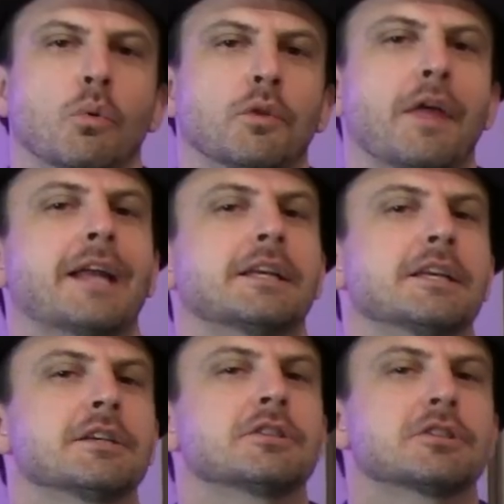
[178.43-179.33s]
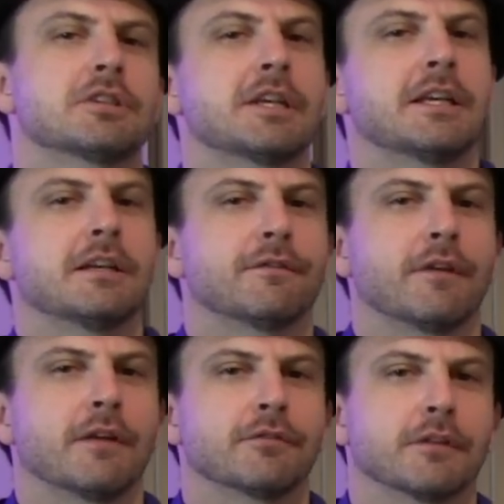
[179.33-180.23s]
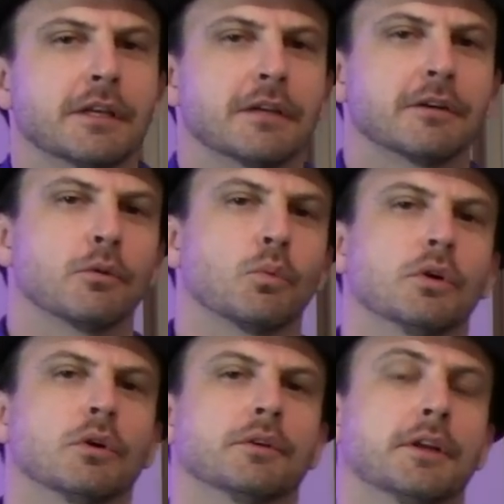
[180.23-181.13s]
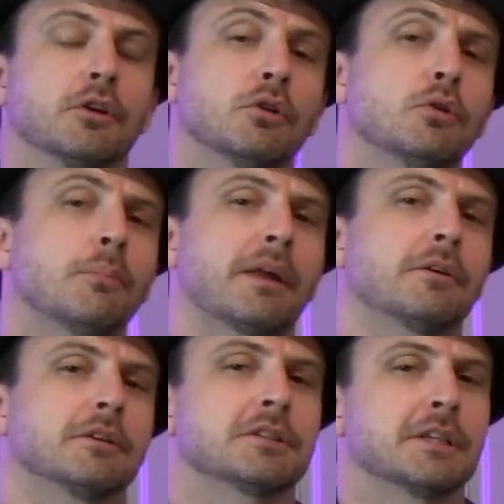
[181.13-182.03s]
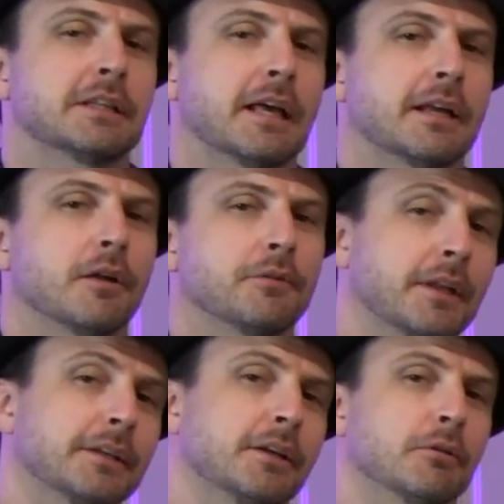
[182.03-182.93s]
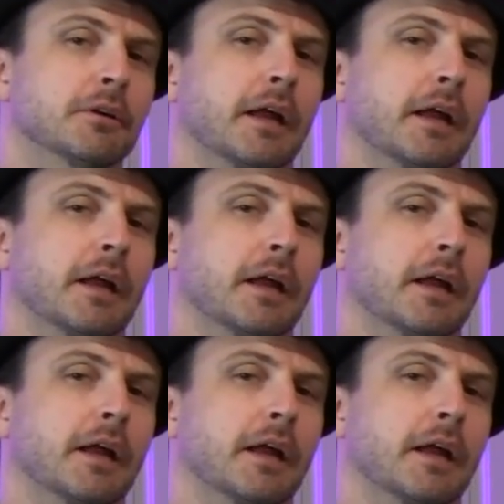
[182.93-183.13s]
Well, that is Seeking a Friend for the End of the World, and who better to seek that out than Keira